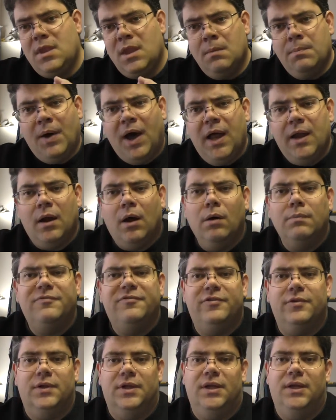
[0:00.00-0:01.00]
but
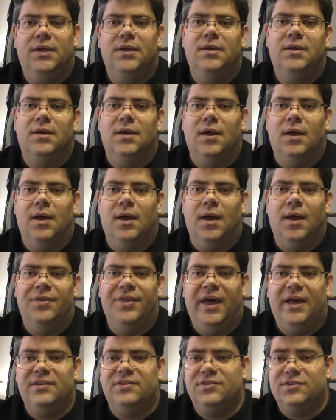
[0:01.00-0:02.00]
hopefully uh,
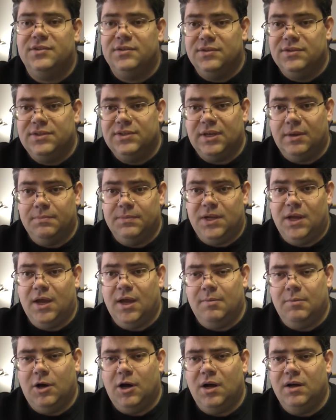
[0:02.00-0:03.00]
that's some
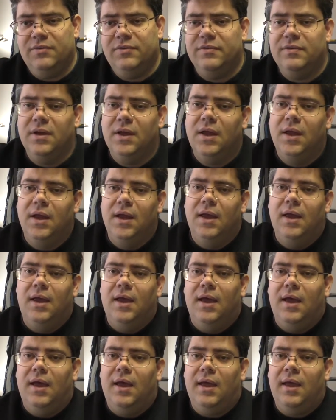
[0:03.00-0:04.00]
time off,
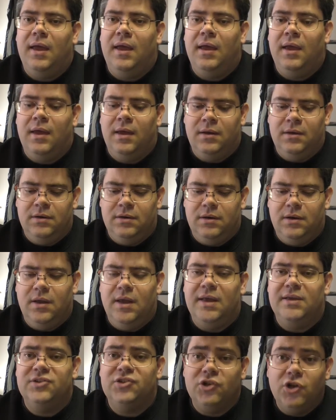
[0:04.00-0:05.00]
and
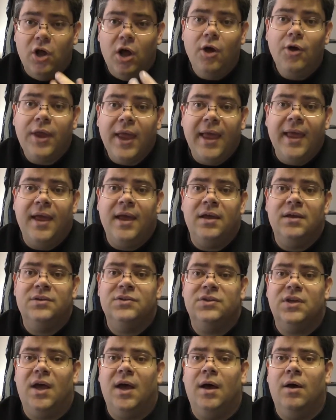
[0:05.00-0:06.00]
as long
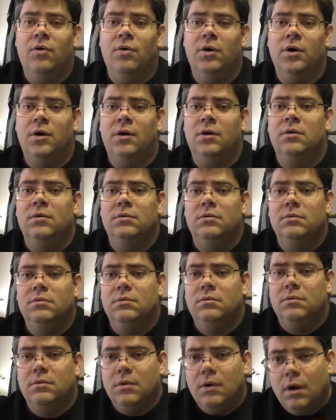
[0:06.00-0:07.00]
as our
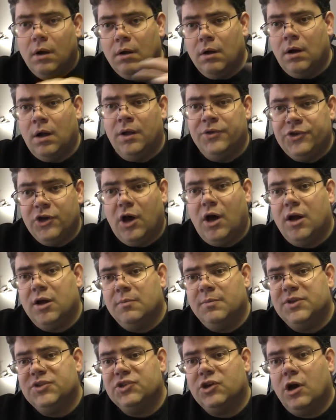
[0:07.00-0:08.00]

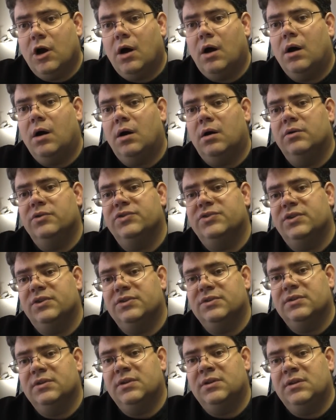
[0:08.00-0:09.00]
autonomous cars,
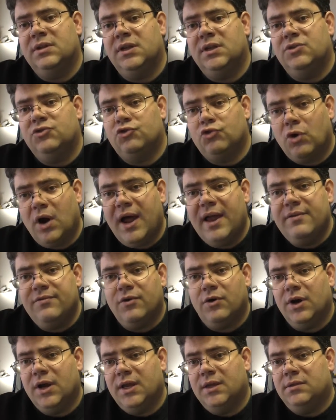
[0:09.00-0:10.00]
the, the
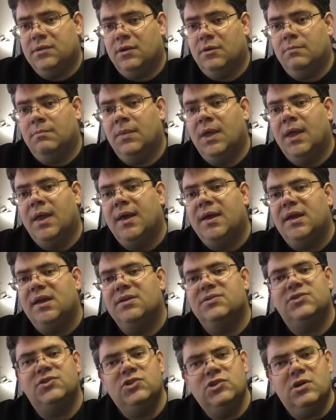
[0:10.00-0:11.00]
driver in them,
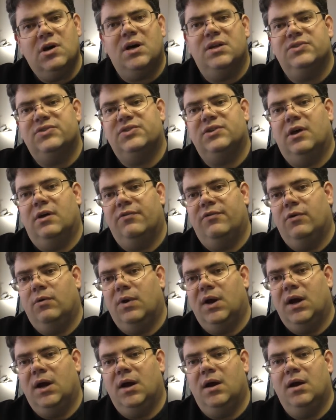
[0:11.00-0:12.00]
is not self
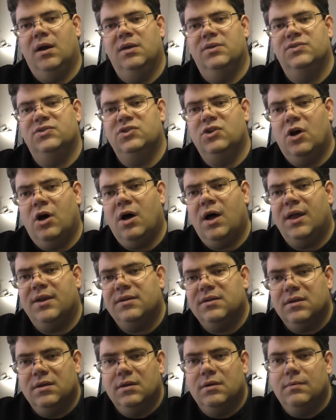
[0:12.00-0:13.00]
aware, is not
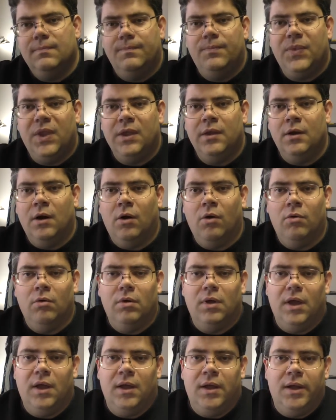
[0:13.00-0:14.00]
you know,
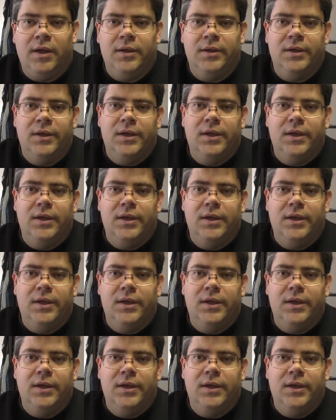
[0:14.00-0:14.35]
uh,